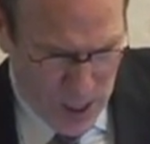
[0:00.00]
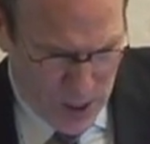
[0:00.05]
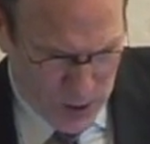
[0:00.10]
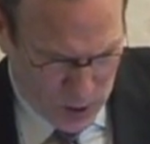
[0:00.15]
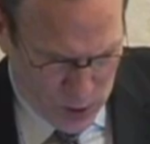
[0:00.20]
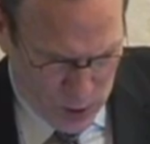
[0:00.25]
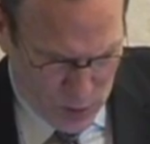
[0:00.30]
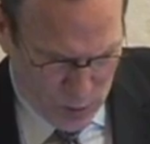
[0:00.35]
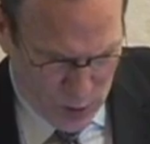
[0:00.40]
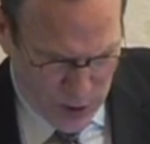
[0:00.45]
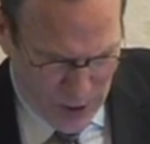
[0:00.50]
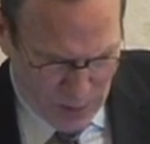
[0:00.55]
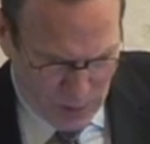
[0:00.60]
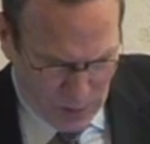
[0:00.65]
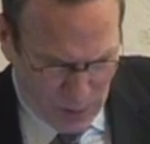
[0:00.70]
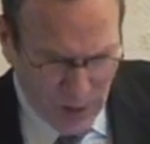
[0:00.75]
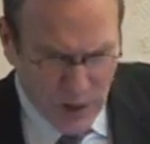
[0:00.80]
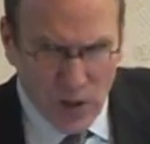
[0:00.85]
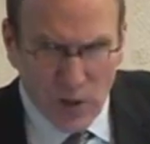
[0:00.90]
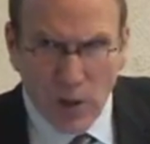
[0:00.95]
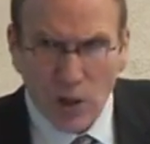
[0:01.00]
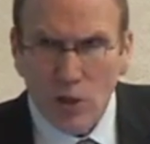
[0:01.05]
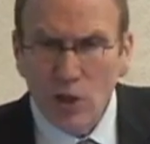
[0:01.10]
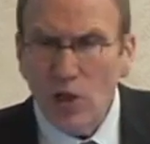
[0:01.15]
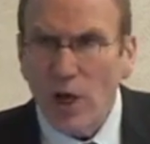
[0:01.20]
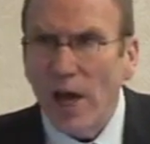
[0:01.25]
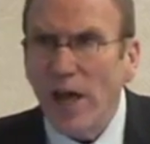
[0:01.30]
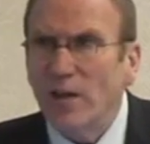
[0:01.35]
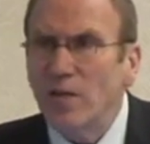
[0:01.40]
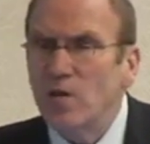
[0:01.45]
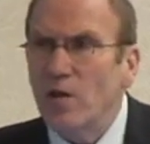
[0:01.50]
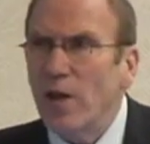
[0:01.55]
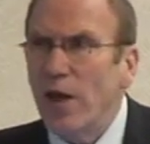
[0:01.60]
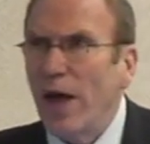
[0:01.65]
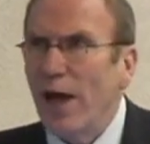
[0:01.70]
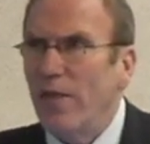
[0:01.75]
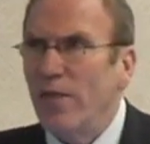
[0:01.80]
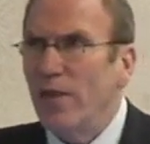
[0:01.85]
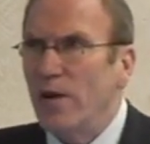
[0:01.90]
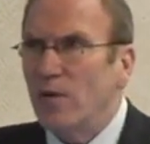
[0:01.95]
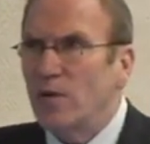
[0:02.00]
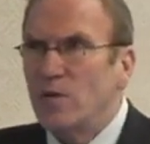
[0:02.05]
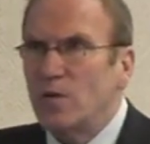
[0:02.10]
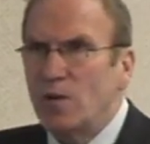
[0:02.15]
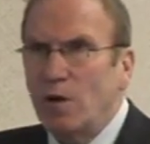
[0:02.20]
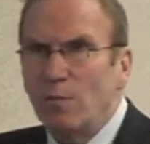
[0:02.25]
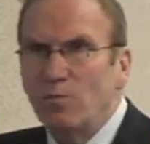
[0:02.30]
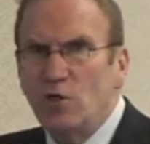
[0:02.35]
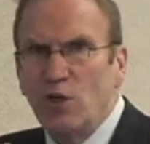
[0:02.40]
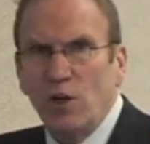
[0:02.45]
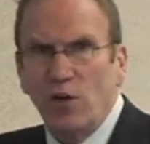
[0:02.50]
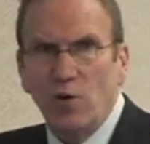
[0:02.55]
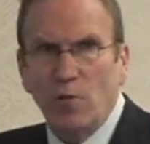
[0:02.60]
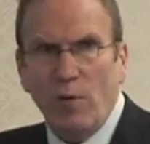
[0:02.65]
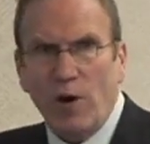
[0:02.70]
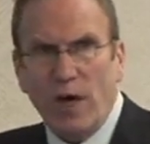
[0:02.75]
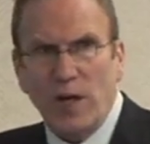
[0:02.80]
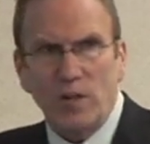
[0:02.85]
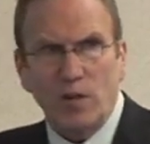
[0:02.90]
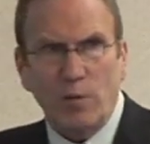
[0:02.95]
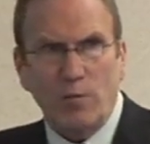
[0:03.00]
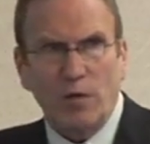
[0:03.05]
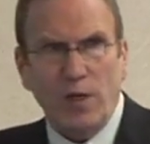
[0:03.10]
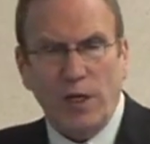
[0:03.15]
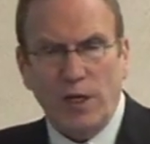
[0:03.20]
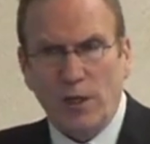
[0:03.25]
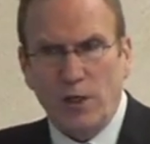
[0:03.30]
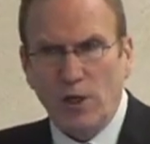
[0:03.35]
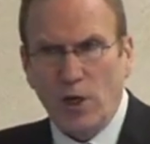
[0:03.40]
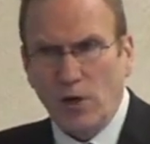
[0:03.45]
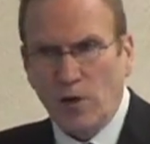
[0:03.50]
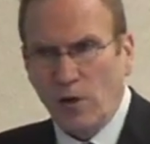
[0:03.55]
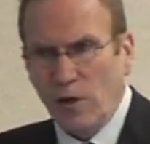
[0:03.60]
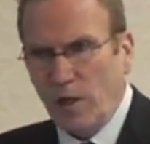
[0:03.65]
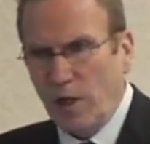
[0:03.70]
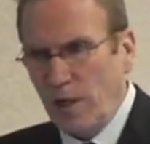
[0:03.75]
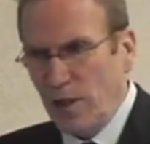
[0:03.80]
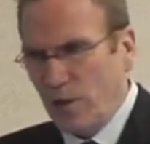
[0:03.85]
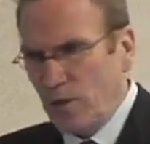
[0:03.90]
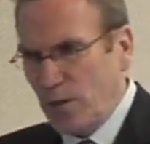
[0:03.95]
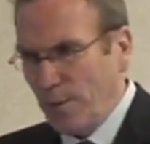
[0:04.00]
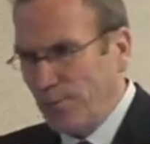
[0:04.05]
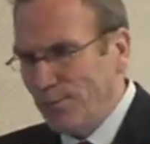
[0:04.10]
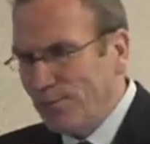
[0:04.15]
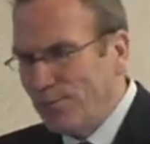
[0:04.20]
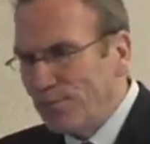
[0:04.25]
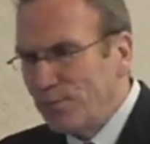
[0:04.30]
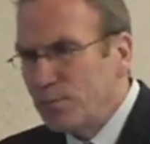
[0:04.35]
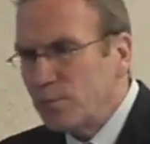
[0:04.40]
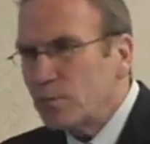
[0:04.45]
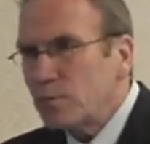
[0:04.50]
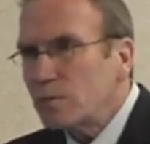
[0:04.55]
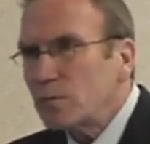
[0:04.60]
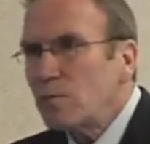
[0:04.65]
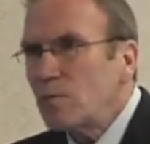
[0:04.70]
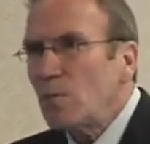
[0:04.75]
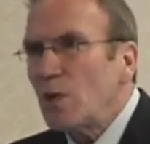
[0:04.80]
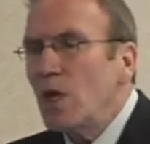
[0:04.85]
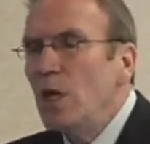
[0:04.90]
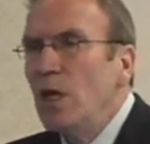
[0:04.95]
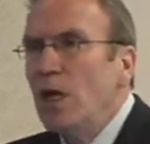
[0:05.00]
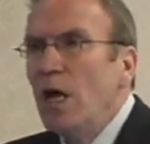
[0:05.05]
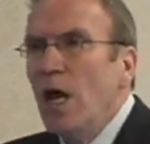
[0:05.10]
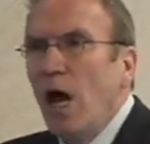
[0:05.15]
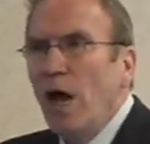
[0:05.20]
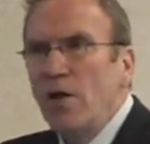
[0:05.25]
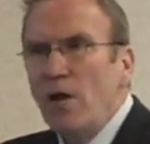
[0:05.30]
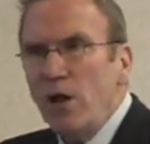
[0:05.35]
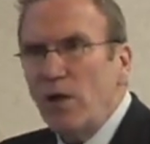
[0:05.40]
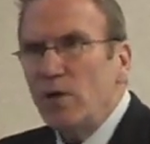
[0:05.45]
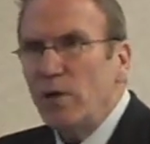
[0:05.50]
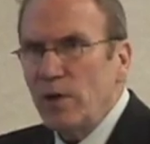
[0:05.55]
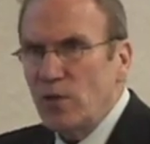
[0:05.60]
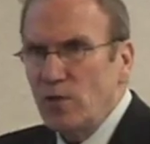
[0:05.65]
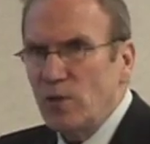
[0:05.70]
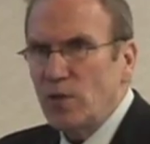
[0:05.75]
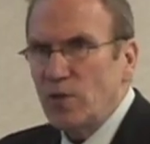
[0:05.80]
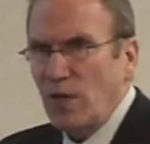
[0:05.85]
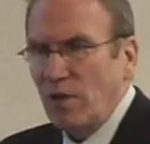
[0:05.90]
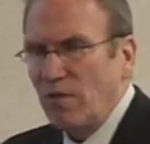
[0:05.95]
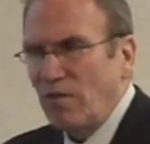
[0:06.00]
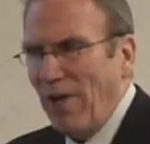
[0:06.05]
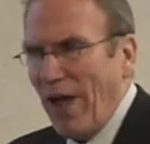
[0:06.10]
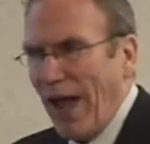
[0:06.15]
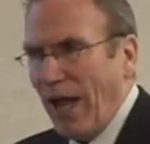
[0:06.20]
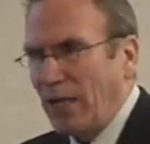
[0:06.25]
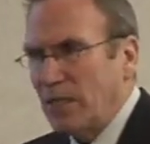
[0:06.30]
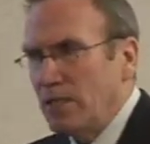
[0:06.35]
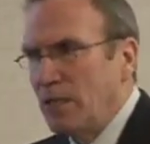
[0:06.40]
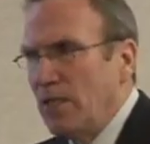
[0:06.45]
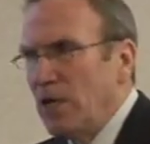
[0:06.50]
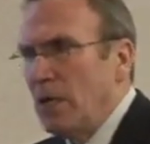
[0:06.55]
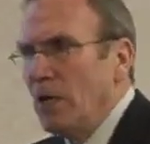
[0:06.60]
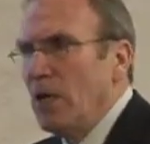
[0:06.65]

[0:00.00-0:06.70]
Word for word: So it probably suggests that there's some gender bias at play in younger kids. Another interesting fact